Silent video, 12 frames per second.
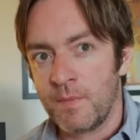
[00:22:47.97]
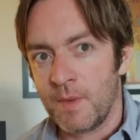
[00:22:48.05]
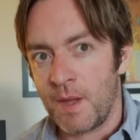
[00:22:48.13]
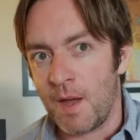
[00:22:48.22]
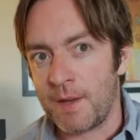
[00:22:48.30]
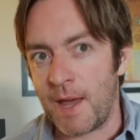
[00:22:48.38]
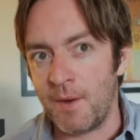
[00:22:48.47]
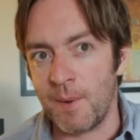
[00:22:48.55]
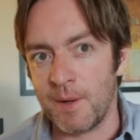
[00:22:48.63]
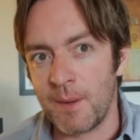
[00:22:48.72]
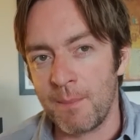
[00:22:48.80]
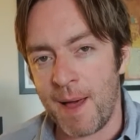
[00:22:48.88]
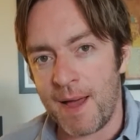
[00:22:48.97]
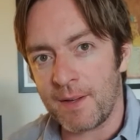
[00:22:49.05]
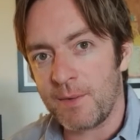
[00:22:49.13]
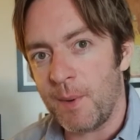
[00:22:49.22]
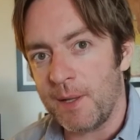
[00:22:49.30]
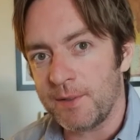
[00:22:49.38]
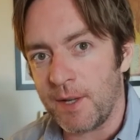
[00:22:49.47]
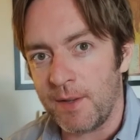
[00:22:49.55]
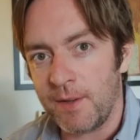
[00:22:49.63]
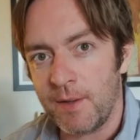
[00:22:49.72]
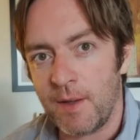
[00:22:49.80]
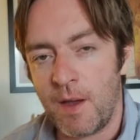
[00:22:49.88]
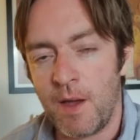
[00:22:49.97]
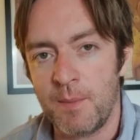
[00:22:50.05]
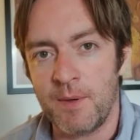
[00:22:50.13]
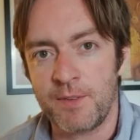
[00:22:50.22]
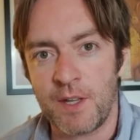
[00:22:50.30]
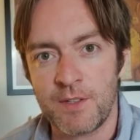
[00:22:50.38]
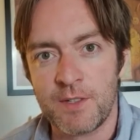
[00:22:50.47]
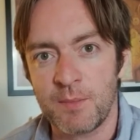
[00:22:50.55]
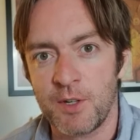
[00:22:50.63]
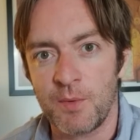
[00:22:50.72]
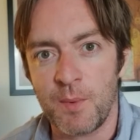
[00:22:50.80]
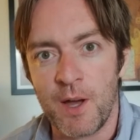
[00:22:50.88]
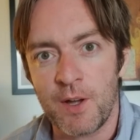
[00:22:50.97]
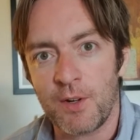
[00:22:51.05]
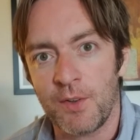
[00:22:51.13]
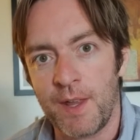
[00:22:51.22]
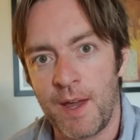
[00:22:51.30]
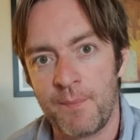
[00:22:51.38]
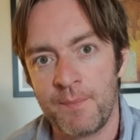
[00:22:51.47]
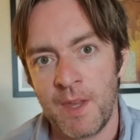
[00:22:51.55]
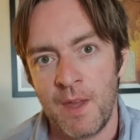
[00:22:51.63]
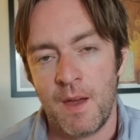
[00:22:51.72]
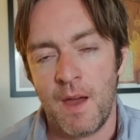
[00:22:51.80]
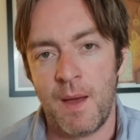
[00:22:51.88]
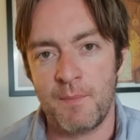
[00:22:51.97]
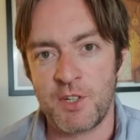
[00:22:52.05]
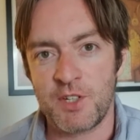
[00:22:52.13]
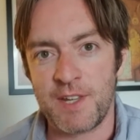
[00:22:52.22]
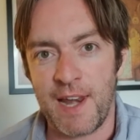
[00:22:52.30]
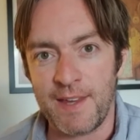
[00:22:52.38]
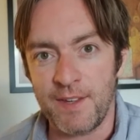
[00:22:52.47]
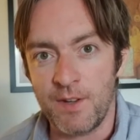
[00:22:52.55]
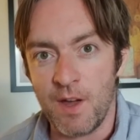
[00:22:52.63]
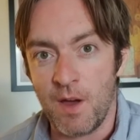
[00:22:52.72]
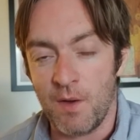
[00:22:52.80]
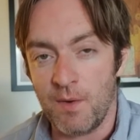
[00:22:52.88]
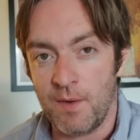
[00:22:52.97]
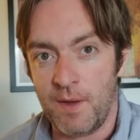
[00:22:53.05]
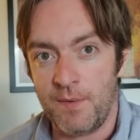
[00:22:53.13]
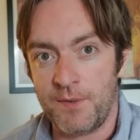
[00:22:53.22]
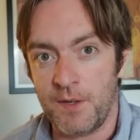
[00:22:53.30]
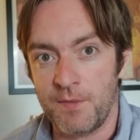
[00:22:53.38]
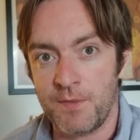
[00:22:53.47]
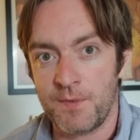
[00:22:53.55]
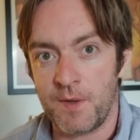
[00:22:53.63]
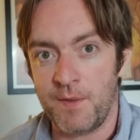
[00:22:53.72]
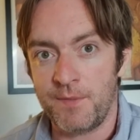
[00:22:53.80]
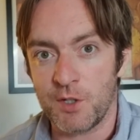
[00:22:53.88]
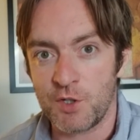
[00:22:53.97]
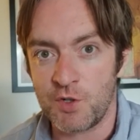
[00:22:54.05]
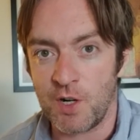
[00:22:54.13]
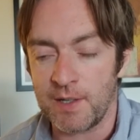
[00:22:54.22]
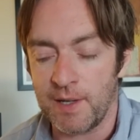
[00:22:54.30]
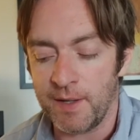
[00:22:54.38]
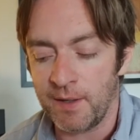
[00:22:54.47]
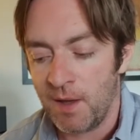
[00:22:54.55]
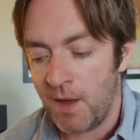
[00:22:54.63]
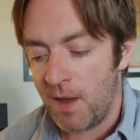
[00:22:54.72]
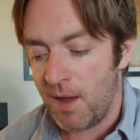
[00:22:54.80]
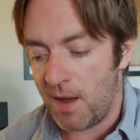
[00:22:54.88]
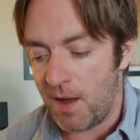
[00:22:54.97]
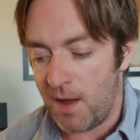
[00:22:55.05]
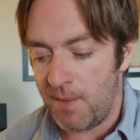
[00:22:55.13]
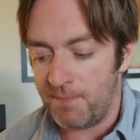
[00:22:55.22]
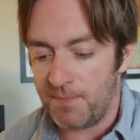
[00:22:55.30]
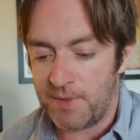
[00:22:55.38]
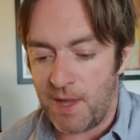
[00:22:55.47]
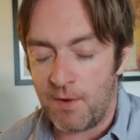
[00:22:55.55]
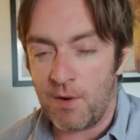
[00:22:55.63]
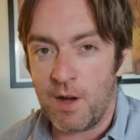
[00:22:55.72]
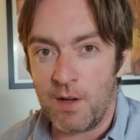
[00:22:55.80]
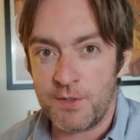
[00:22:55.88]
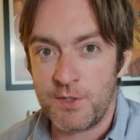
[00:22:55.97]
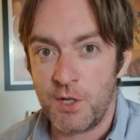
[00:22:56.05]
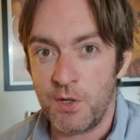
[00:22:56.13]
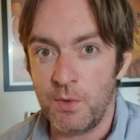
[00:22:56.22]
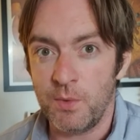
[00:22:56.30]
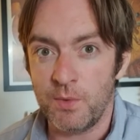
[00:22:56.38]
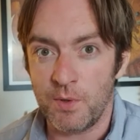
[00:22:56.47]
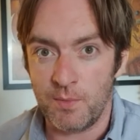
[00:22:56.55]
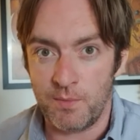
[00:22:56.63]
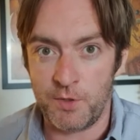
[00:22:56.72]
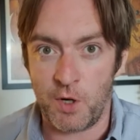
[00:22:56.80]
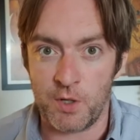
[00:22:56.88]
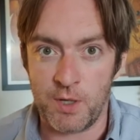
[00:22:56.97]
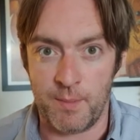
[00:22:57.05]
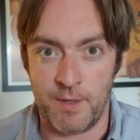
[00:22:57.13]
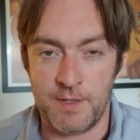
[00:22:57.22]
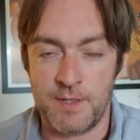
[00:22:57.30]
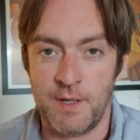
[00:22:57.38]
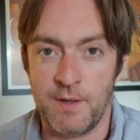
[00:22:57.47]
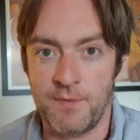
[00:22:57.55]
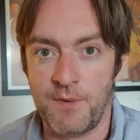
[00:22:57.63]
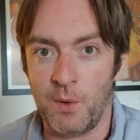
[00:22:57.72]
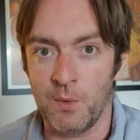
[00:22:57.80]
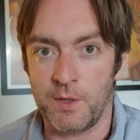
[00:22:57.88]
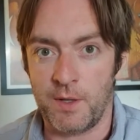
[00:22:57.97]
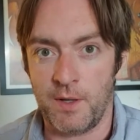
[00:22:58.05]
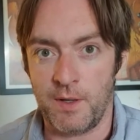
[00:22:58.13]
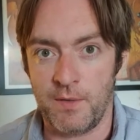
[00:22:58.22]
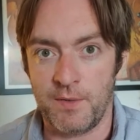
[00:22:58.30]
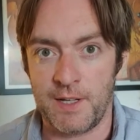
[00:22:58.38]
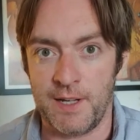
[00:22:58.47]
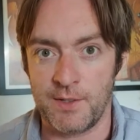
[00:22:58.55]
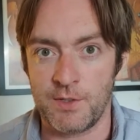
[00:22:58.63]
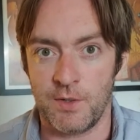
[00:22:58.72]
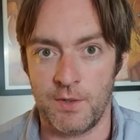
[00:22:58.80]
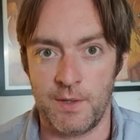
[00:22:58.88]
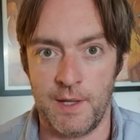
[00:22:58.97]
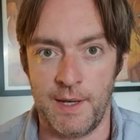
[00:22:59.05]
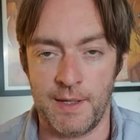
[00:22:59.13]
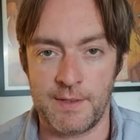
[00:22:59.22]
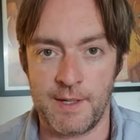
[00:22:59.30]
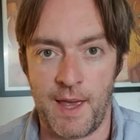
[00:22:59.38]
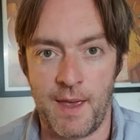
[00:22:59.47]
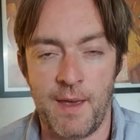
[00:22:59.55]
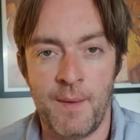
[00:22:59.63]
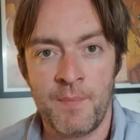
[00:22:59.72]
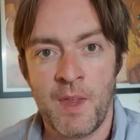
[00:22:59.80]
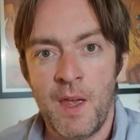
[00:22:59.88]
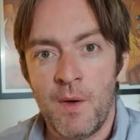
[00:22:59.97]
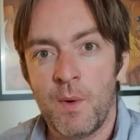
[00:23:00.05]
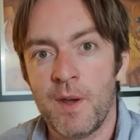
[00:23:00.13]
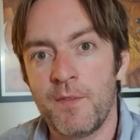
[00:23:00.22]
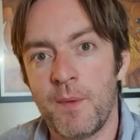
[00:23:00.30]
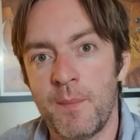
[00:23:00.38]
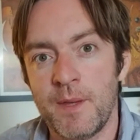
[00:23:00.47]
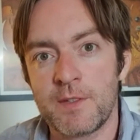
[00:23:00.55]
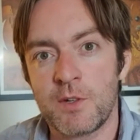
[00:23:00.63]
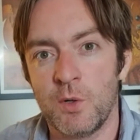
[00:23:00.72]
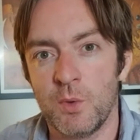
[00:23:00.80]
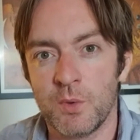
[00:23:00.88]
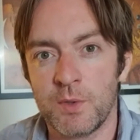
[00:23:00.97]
Okay, welcome back. Well done. I hope you've done some good work on that. Just to let you know, if you're struggling, there are two documents in the folder that you've clicked on the link to get here. One of them is called